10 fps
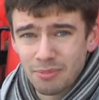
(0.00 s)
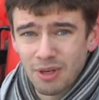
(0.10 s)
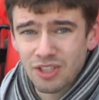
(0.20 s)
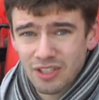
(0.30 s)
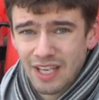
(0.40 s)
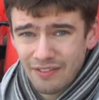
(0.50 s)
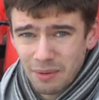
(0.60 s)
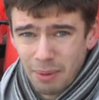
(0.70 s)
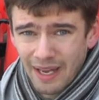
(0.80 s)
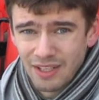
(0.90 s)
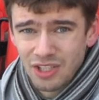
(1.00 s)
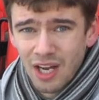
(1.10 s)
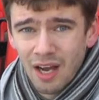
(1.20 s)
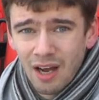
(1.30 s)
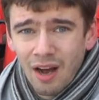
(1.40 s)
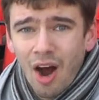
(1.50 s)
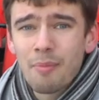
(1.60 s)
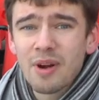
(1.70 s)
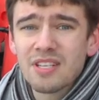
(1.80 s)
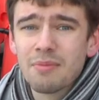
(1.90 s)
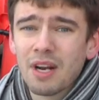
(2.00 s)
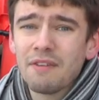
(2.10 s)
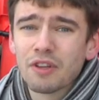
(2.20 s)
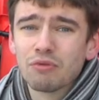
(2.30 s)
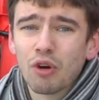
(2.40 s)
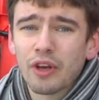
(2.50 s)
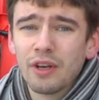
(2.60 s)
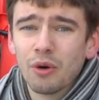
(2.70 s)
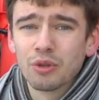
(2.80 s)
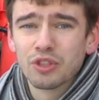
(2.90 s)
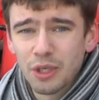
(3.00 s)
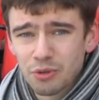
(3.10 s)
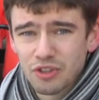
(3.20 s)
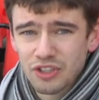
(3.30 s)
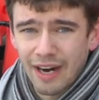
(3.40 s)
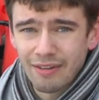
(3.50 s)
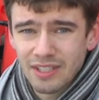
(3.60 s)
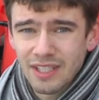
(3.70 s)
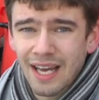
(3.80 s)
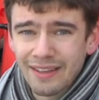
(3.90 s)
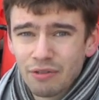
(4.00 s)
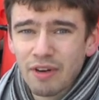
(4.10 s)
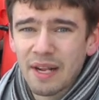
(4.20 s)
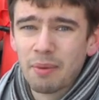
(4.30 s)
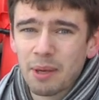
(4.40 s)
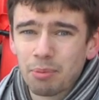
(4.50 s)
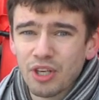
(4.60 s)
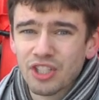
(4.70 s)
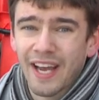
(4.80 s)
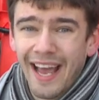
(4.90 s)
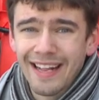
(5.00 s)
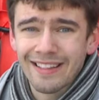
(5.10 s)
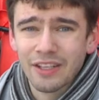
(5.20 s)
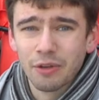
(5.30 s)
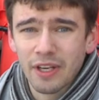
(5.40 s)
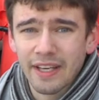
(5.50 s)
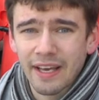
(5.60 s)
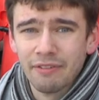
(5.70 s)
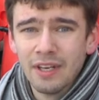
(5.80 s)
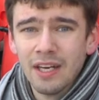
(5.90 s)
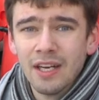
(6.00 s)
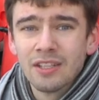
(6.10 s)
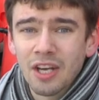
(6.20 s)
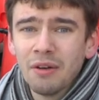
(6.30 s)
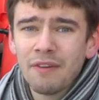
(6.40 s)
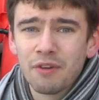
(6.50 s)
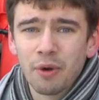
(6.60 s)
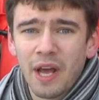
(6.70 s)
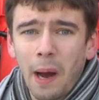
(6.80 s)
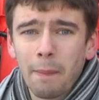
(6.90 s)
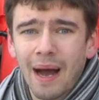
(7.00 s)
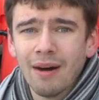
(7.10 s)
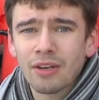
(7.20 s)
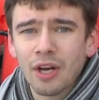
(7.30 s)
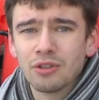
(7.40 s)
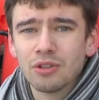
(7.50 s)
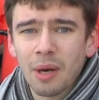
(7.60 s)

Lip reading: to my Just Giving page. I'm raising money for the Rocking Horse Children's Charity, and they really will appreciate anything you can give. So if you want to help out, go to